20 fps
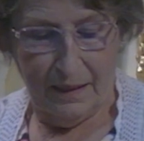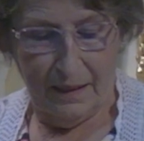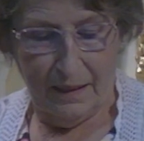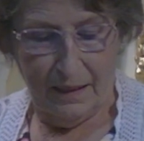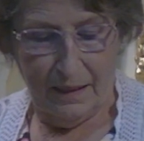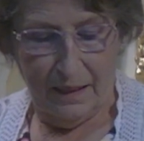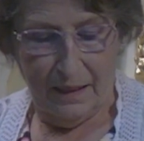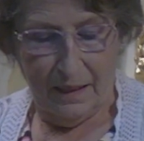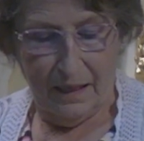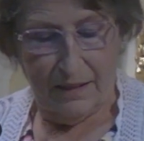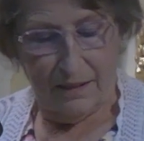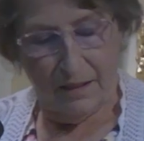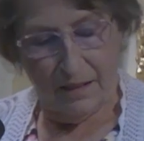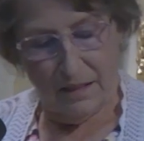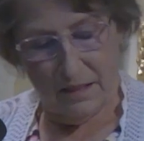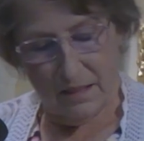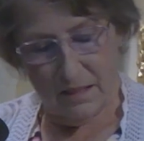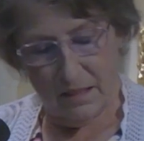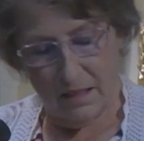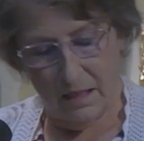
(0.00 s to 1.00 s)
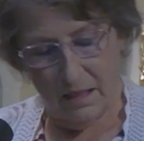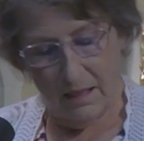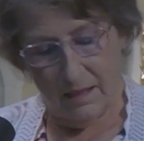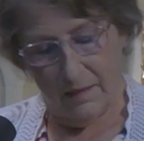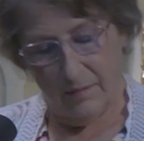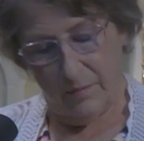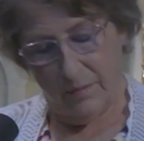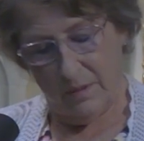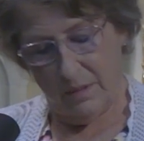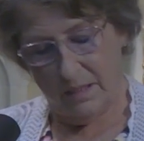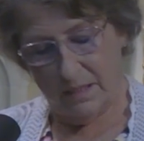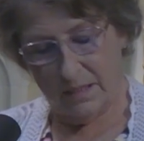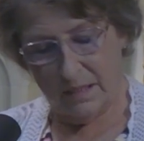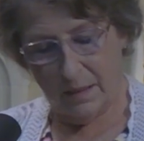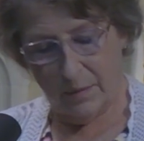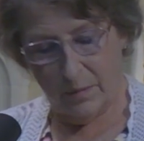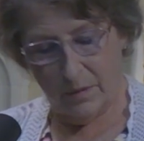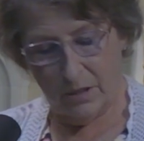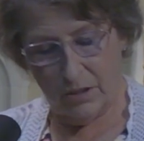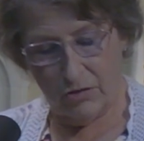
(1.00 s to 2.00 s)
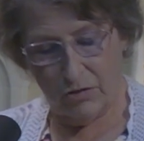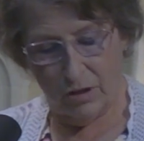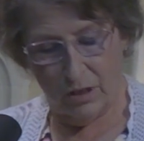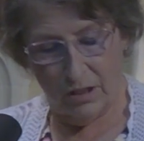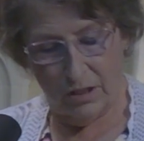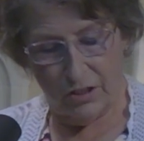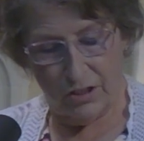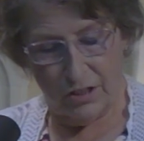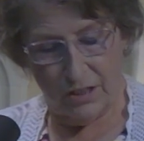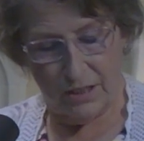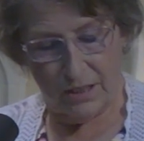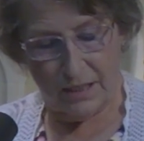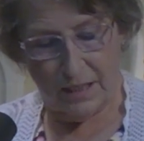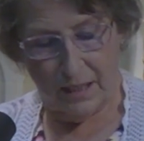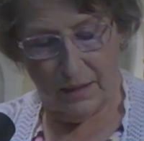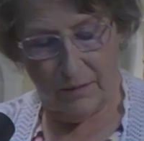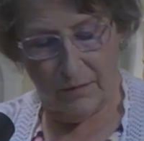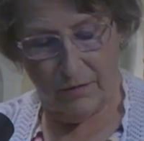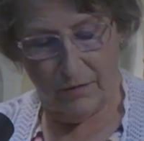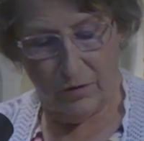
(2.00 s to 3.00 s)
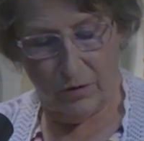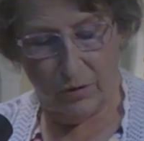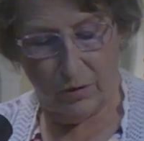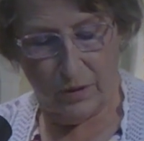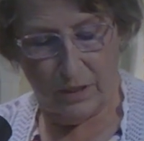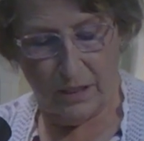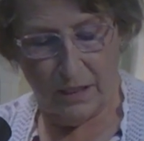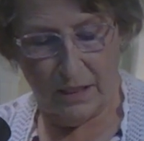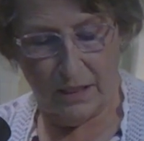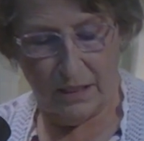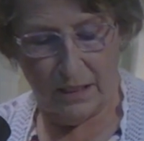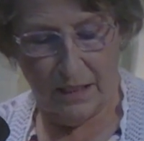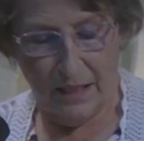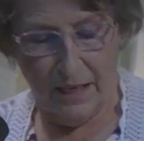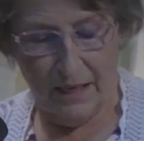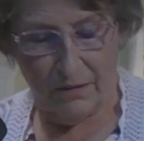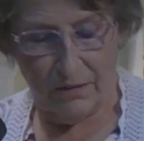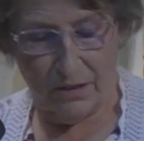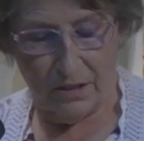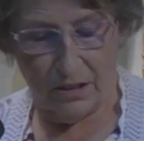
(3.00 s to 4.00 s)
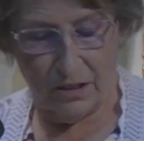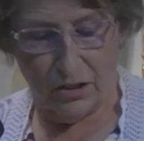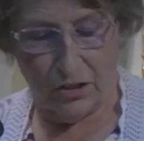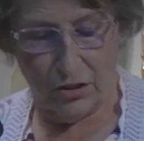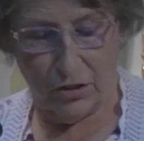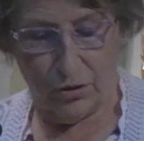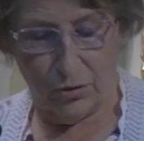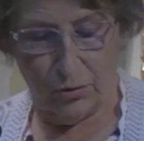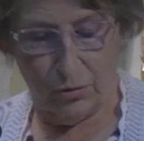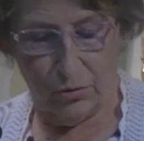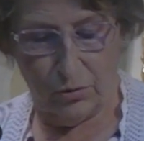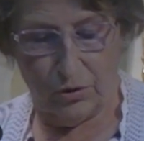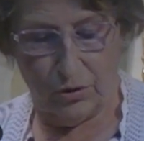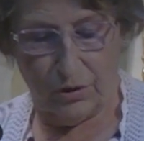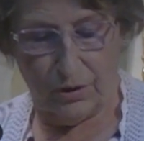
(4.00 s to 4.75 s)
At this time, some astrologers came forward and denounced the Jews.